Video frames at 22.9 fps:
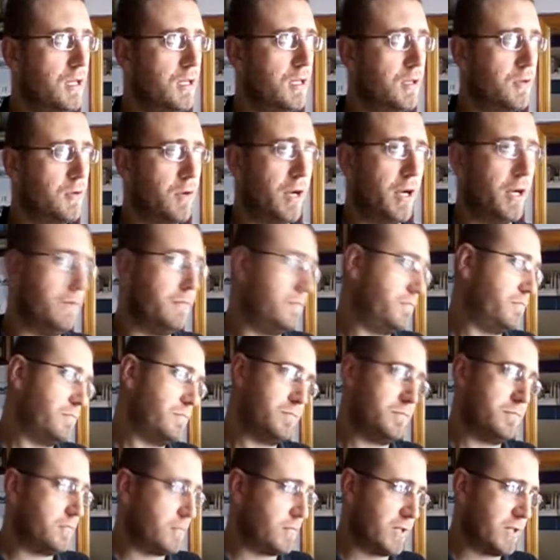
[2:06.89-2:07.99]
Right?
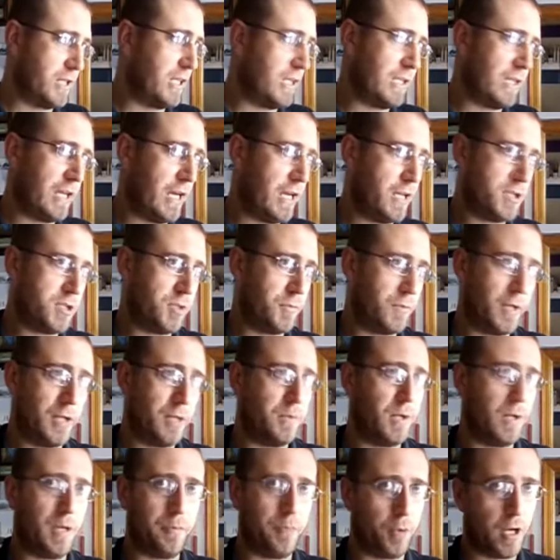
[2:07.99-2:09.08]
Kit Kats are made by
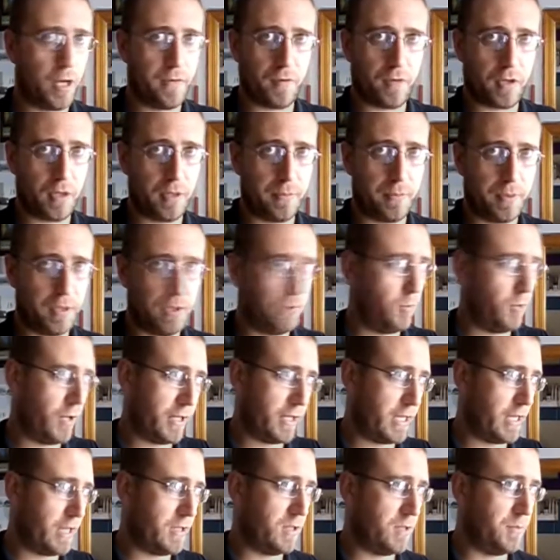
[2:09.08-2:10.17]
a private company. Why
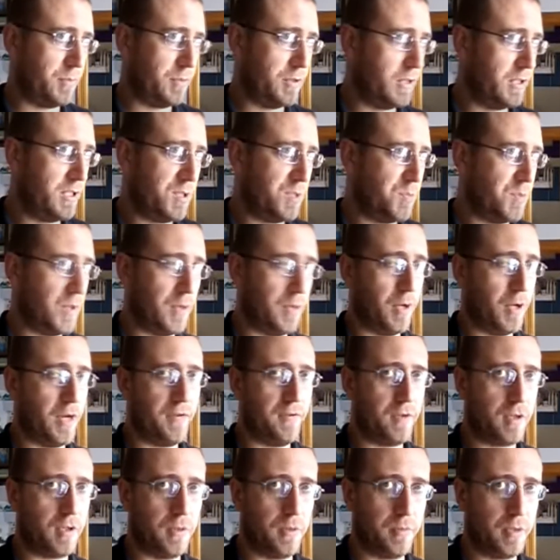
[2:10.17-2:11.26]
can't the police be a private
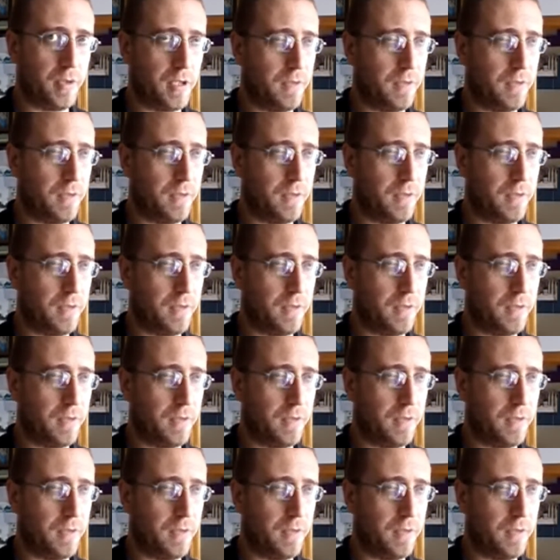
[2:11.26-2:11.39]
company?